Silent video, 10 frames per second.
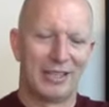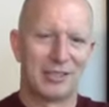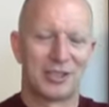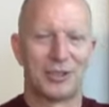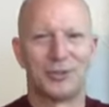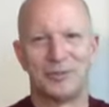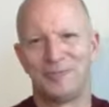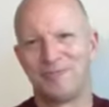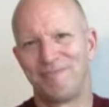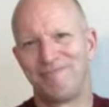So
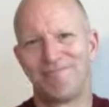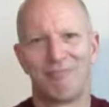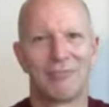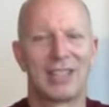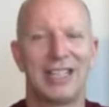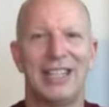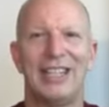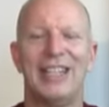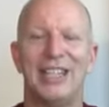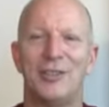
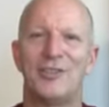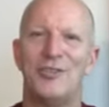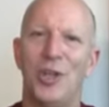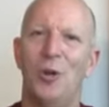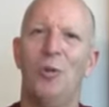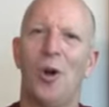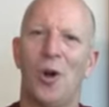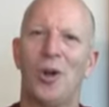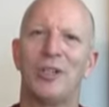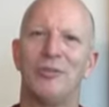there's no
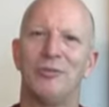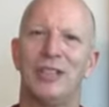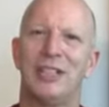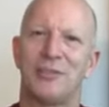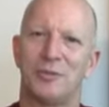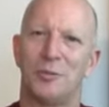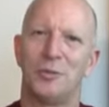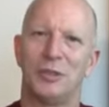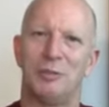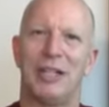hard and fast
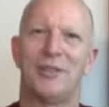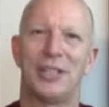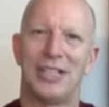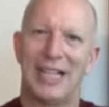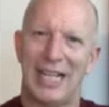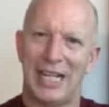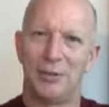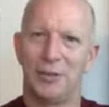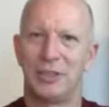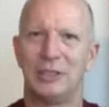rule about
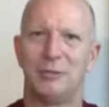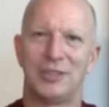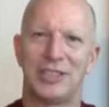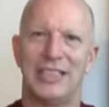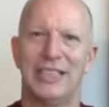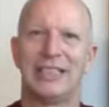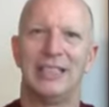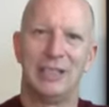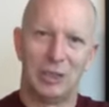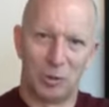how long it will take,
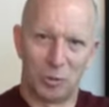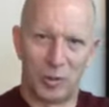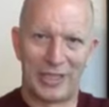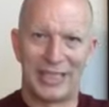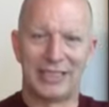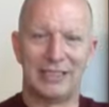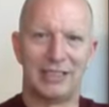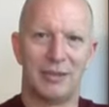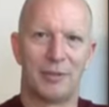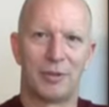when they can
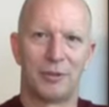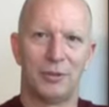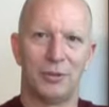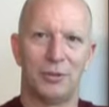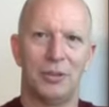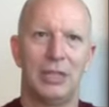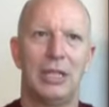come through,